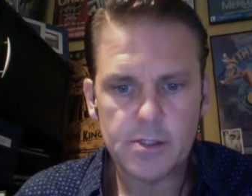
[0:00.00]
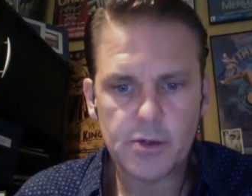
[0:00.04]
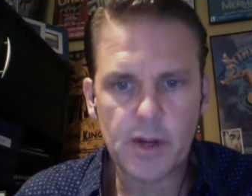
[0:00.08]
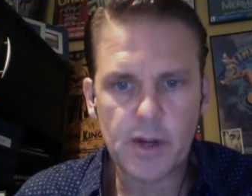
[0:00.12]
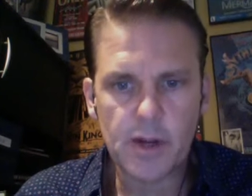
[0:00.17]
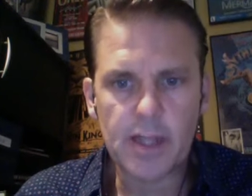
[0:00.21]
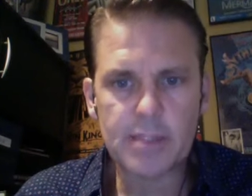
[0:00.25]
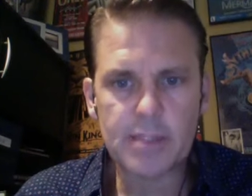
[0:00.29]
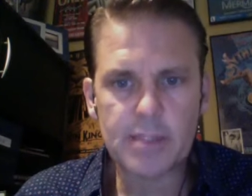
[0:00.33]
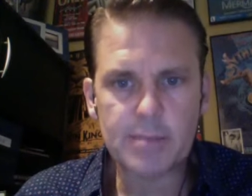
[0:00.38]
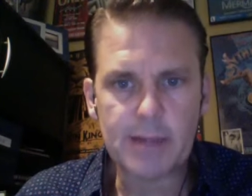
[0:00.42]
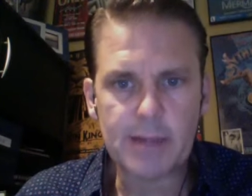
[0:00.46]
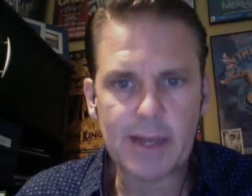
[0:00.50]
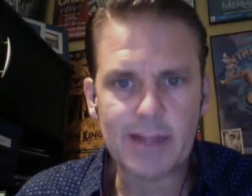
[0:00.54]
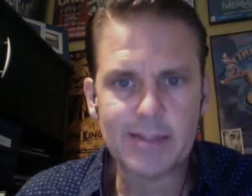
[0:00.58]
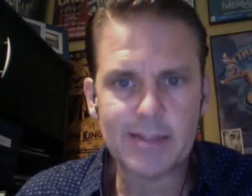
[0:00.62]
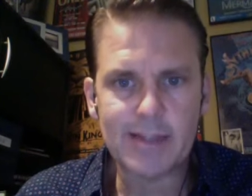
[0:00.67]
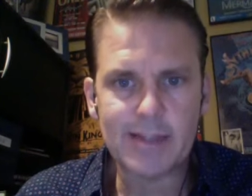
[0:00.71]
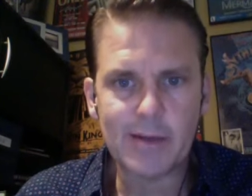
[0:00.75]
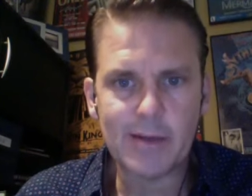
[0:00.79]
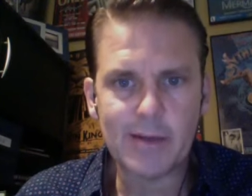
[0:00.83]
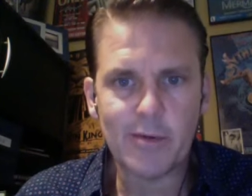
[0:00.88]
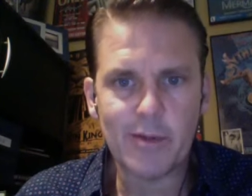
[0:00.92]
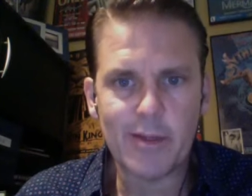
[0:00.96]

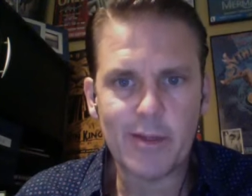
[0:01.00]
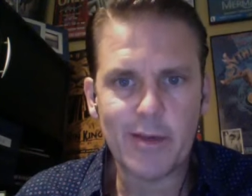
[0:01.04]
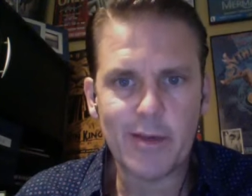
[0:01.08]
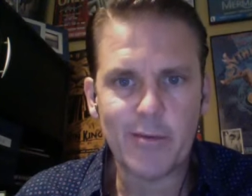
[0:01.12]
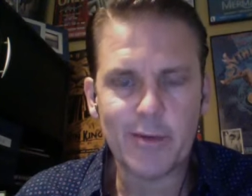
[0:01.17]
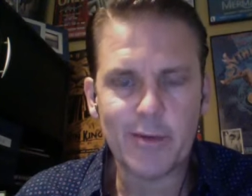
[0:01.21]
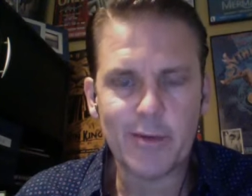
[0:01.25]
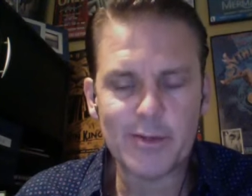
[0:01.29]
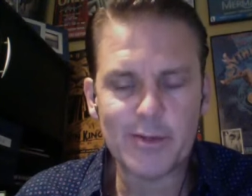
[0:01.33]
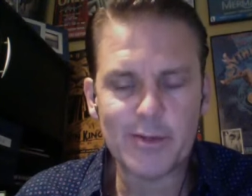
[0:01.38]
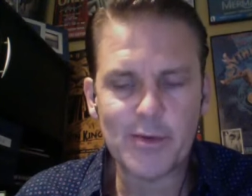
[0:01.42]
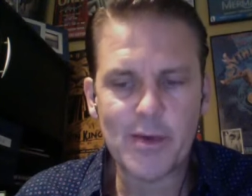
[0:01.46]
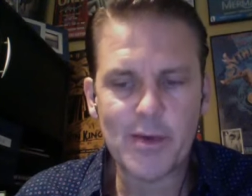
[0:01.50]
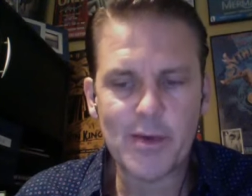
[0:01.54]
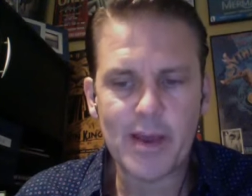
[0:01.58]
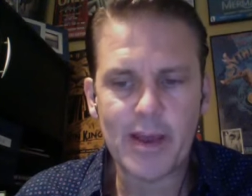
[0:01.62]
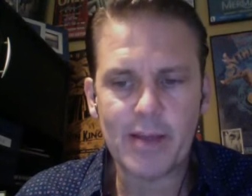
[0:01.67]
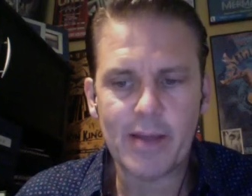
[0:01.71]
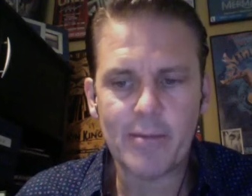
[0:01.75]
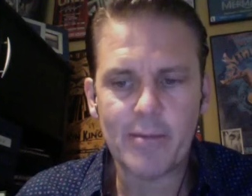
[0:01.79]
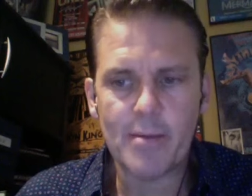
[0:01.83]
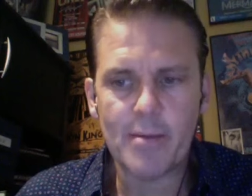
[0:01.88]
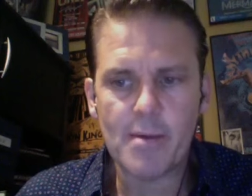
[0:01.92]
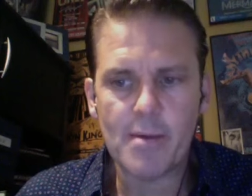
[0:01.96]
transplants that were they were
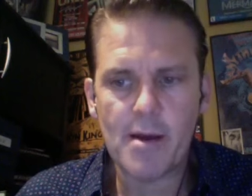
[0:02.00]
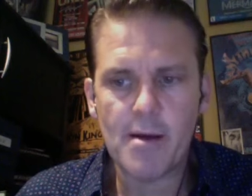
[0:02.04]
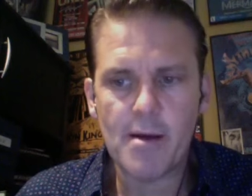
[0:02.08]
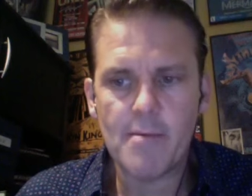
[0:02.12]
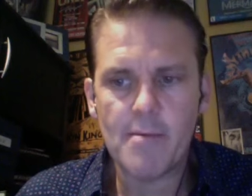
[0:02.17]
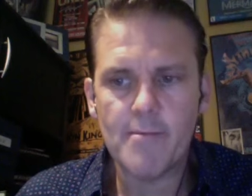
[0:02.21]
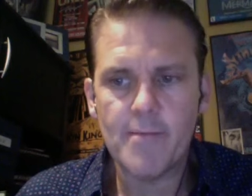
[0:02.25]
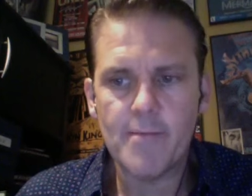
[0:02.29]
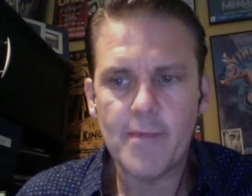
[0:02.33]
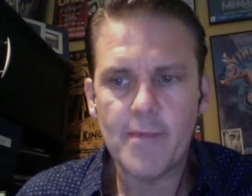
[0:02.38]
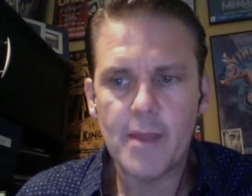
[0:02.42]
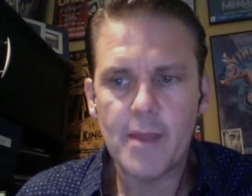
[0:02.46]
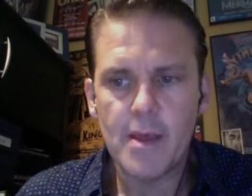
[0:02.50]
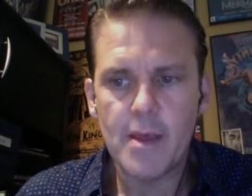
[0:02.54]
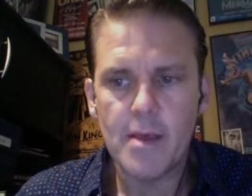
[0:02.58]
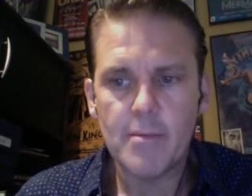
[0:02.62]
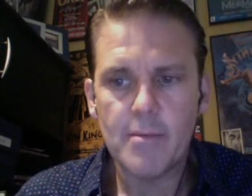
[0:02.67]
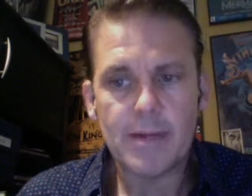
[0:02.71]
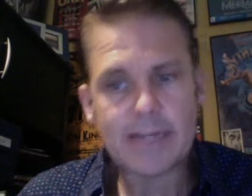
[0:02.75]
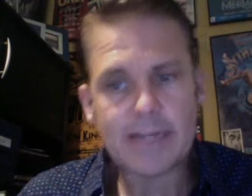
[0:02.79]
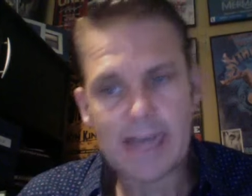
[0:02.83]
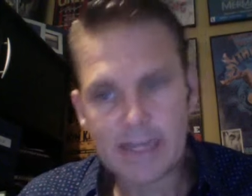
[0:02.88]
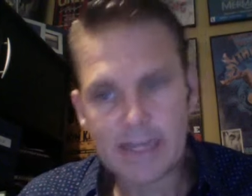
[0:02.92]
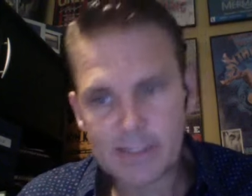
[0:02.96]
doing. And my mom,
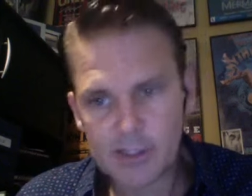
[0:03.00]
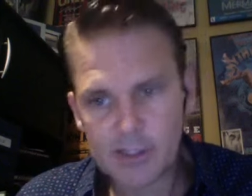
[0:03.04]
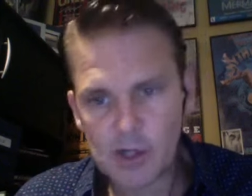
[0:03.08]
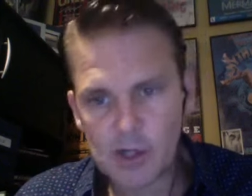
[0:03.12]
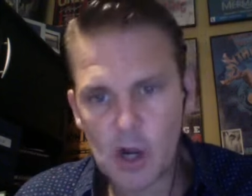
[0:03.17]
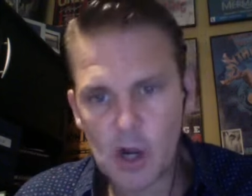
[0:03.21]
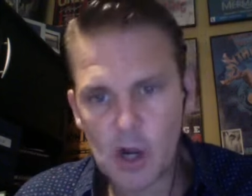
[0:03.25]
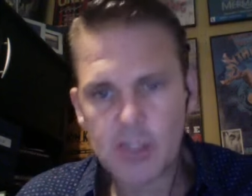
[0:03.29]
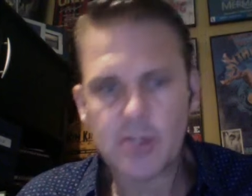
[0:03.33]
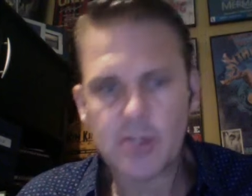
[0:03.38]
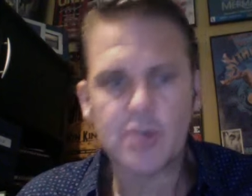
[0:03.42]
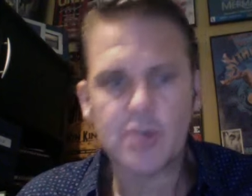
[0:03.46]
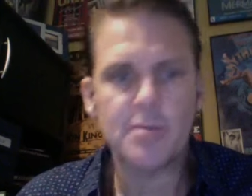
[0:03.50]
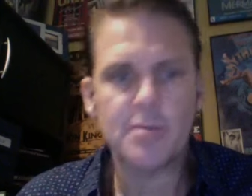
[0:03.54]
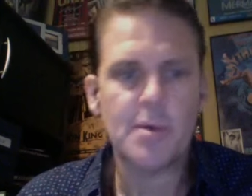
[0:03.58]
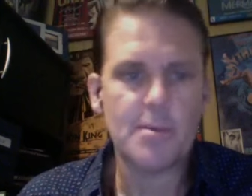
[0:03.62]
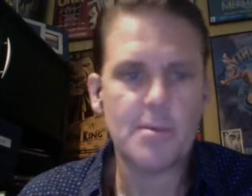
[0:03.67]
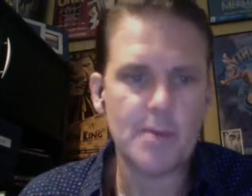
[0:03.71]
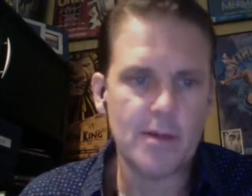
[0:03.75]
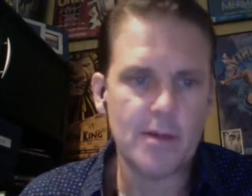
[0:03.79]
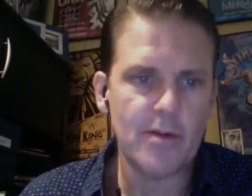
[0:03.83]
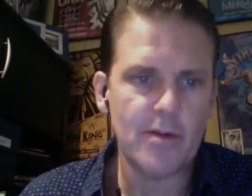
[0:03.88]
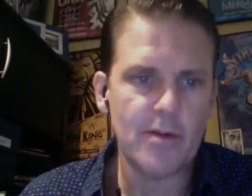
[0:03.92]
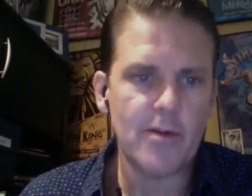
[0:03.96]
my dad's a
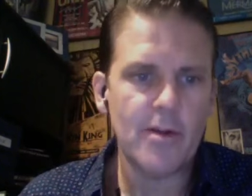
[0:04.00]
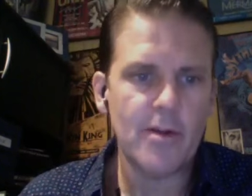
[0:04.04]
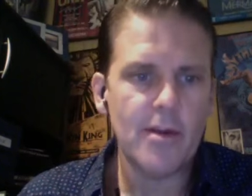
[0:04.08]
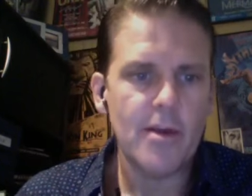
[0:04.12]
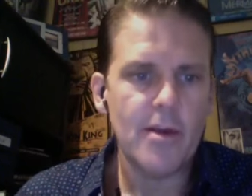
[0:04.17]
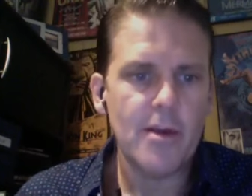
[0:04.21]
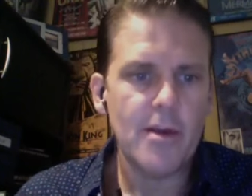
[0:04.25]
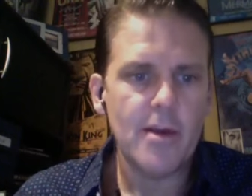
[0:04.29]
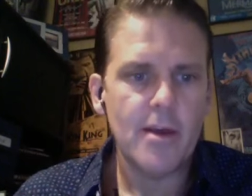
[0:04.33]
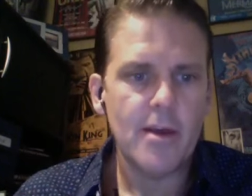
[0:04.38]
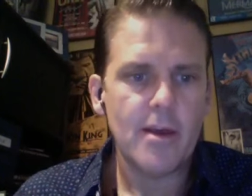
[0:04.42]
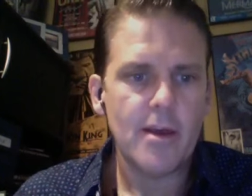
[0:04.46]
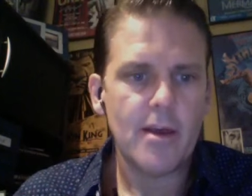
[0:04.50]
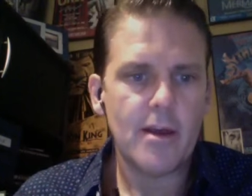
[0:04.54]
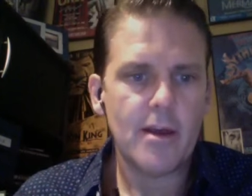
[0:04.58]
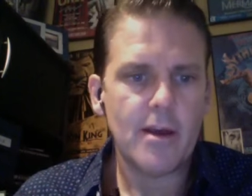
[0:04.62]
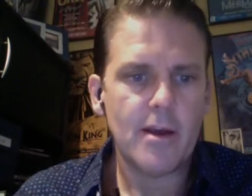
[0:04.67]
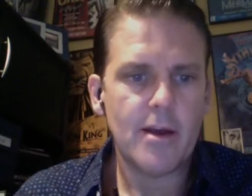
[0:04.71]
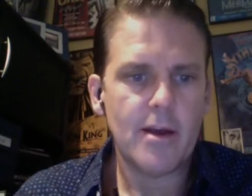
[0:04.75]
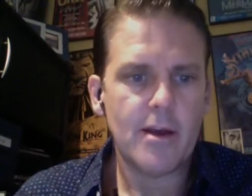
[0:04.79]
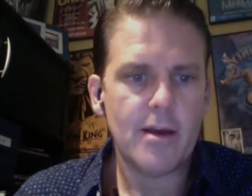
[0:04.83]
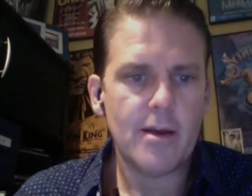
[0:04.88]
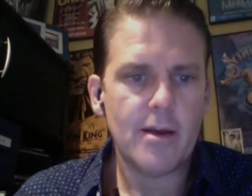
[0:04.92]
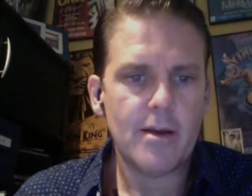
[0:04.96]
doctor. My mother,
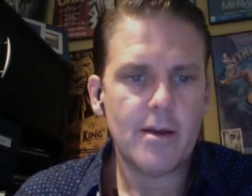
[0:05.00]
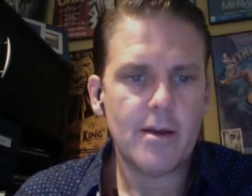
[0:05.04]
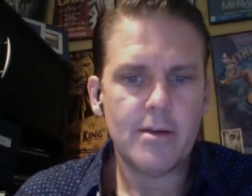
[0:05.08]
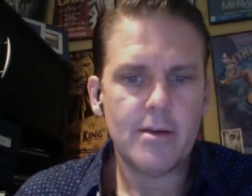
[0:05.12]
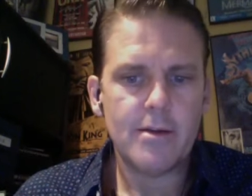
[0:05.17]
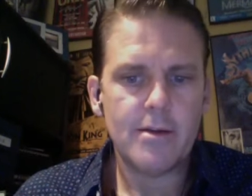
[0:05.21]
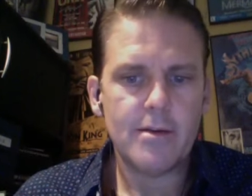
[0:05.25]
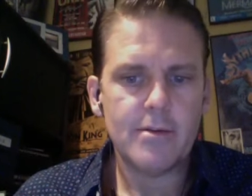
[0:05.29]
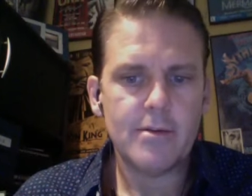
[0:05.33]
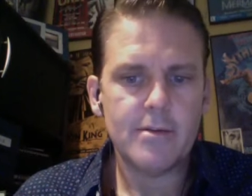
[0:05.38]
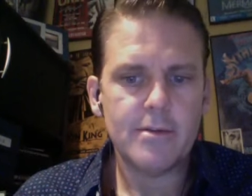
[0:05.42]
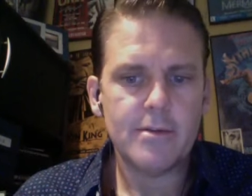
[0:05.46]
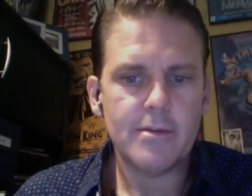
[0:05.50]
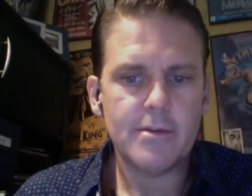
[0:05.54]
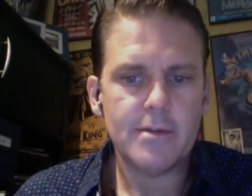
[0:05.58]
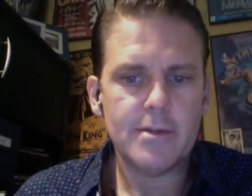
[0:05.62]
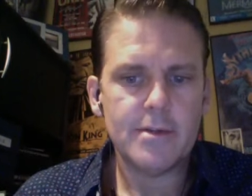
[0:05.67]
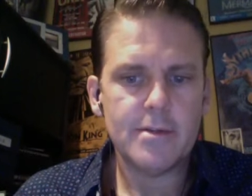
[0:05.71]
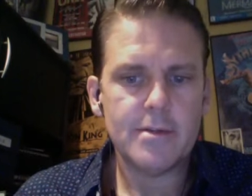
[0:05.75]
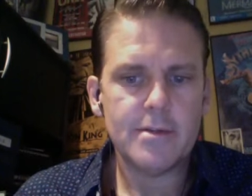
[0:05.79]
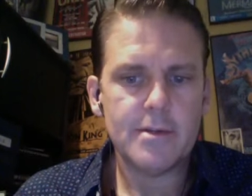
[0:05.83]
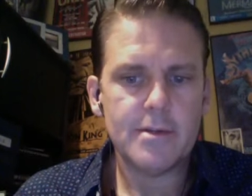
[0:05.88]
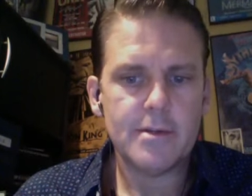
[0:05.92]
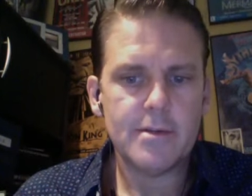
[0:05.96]
uh,
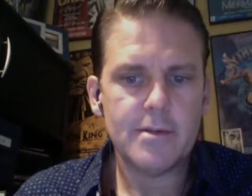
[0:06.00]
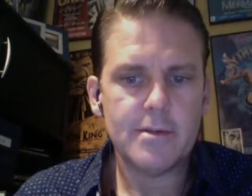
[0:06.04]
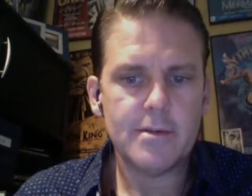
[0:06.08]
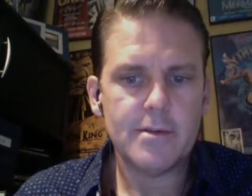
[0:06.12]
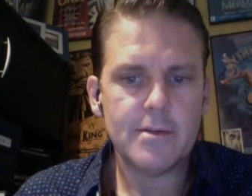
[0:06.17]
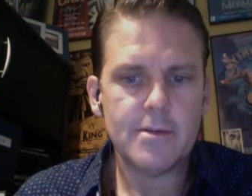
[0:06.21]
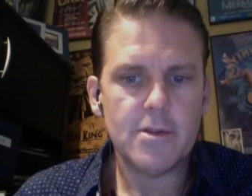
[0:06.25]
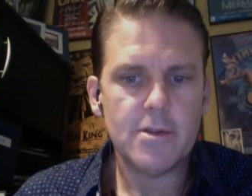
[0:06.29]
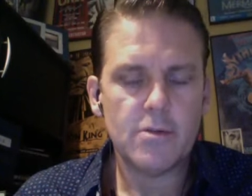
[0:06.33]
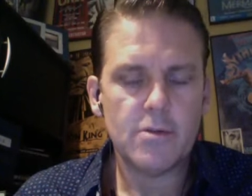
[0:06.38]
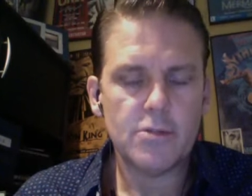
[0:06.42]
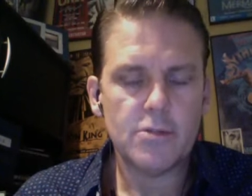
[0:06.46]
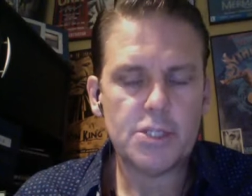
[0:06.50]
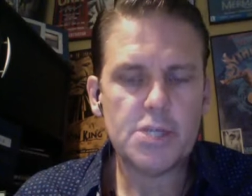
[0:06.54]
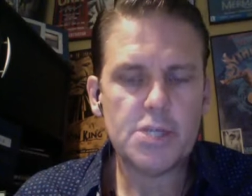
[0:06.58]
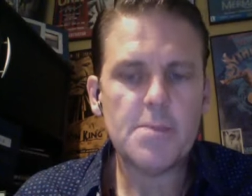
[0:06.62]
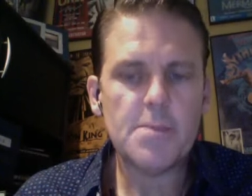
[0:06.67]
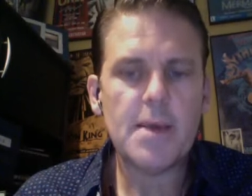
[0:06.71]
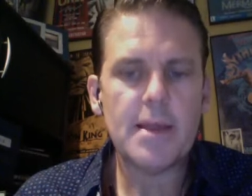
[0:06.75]
you know, she